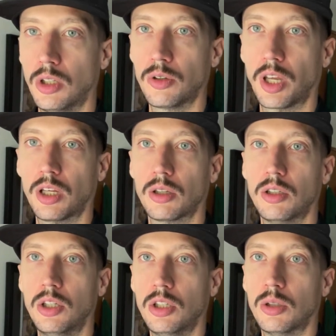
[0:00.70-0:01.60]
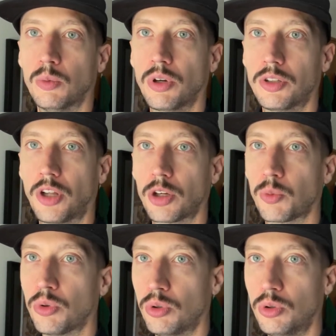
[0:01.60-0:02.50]
Okay, we're going to
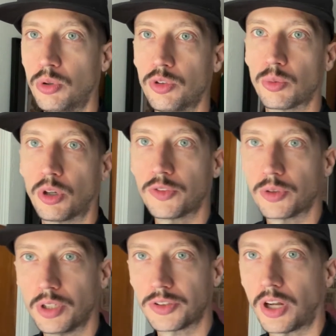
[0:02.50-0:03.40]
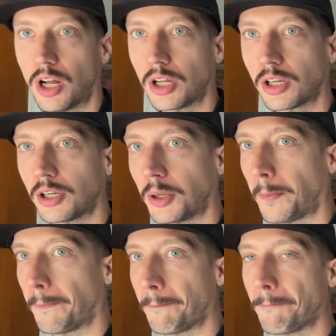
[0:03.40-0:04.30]
talk roles. We're also going to talk
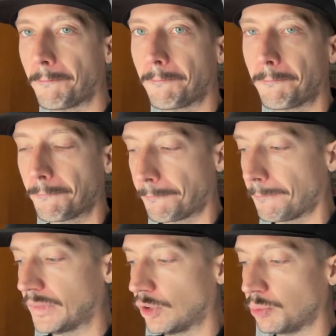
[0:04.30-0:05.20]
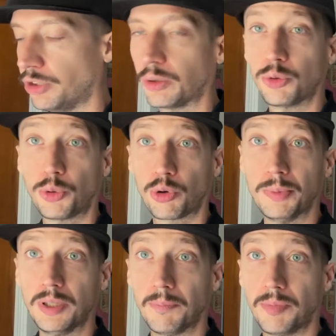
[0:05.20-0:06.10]
some general
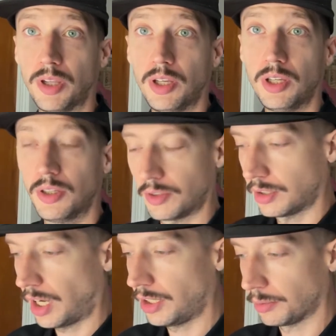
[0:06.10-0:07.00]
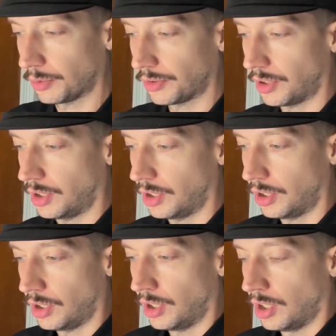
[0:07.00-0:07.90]
tournament items.
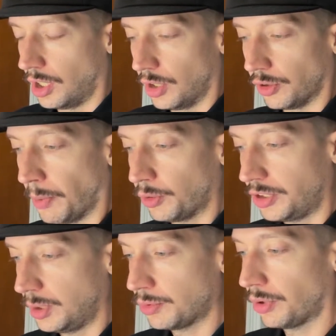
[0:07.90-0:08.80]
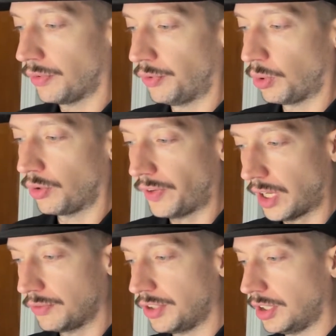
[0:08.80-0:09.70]
So most teams are in a 4 or
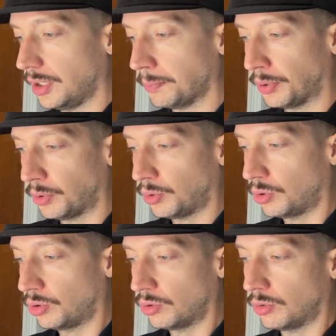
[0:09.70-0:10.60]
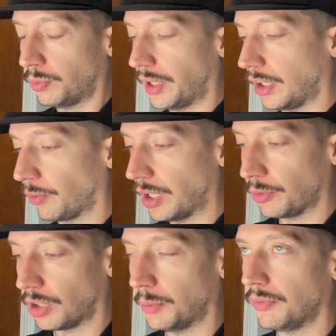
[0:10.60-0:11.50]
5 team pool, playing a
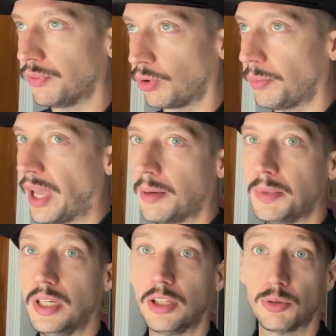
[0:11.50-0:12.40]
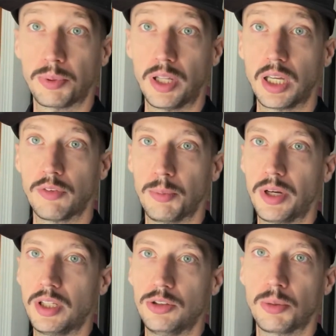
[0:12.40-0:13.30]
round robin format, meaning you're playing
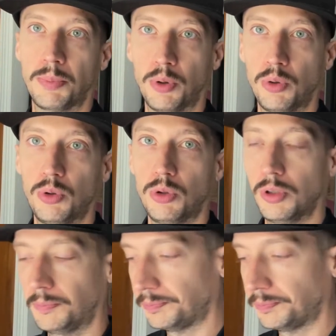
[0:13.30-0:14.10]
everybody in your pool.